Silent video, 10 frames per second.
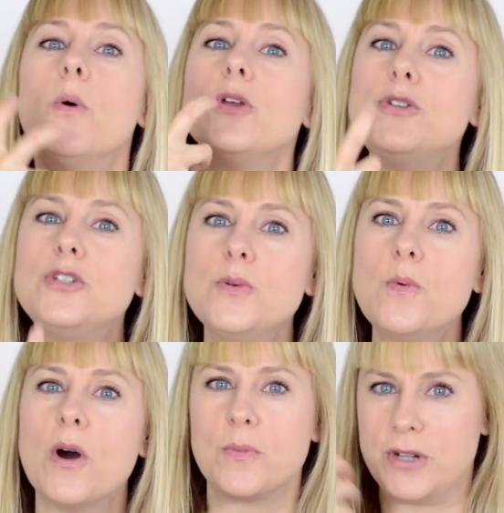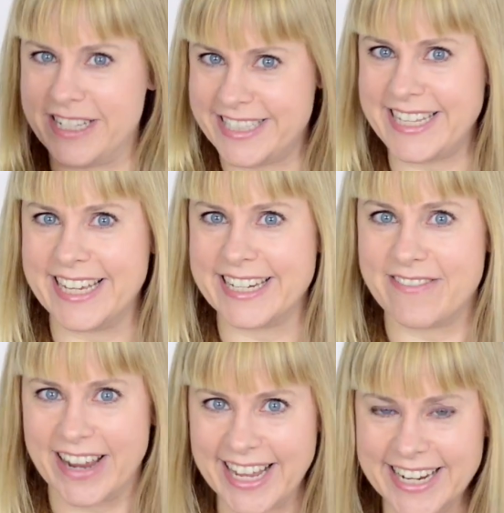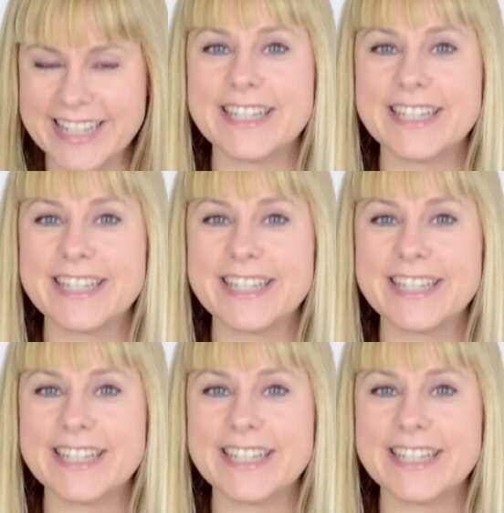what you do want when you see it, right?